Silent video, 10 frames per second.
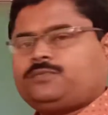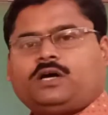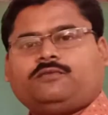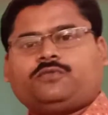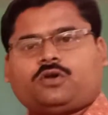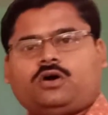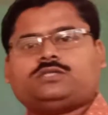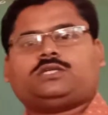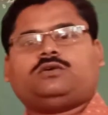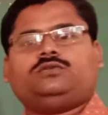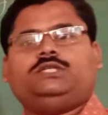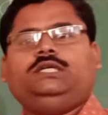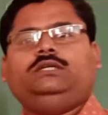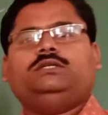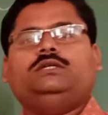of the cost
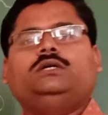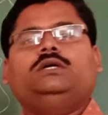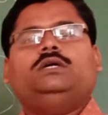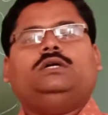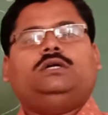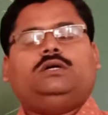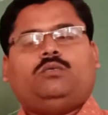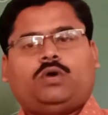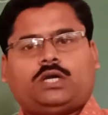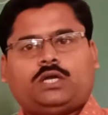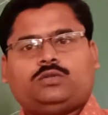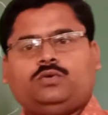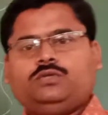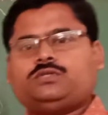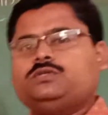accounting. What are
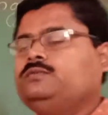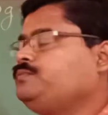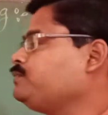those?